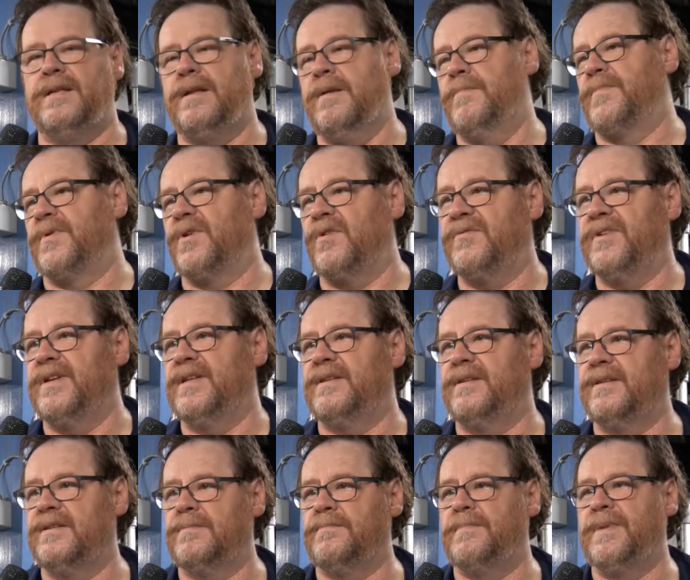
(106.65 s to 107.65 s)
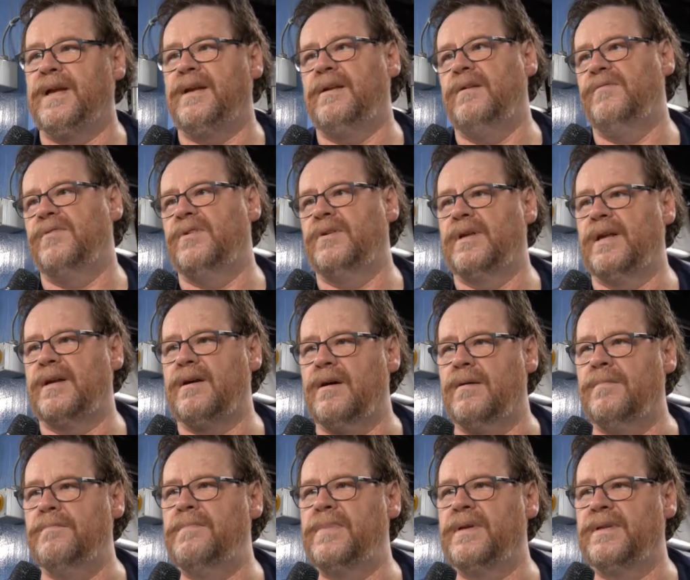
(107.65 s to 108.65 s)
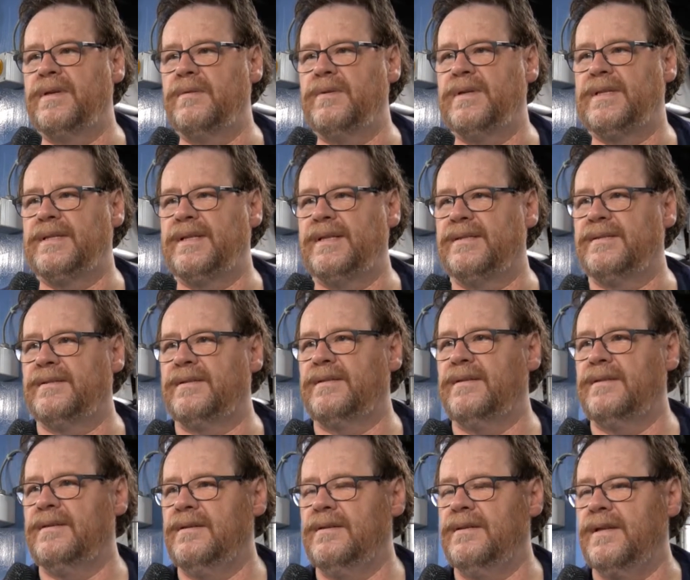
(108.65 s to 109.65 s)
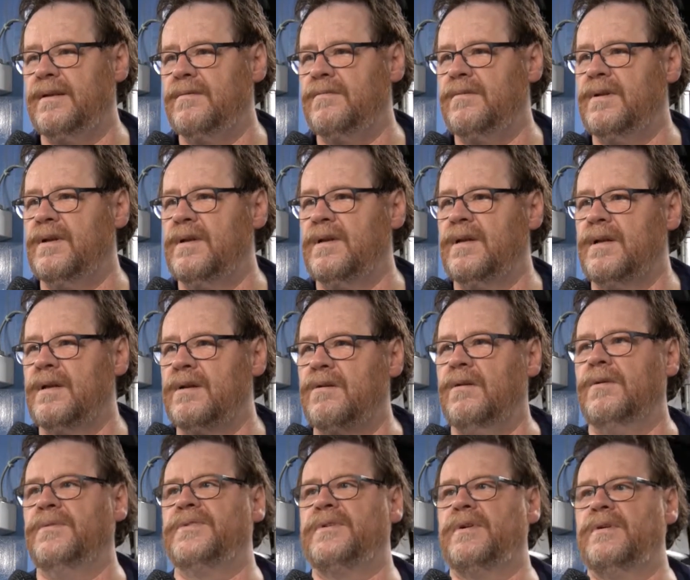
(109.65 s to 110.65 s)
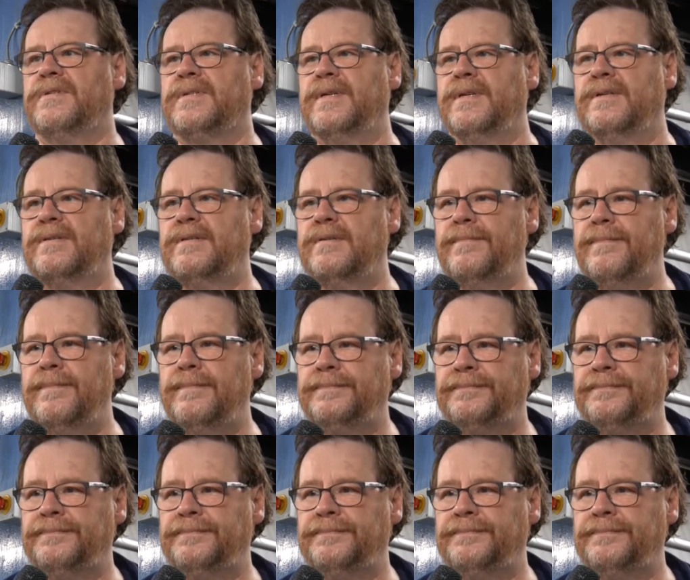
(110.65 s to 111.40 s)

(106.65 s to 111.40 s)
The profit is bigger for the company with this new control system.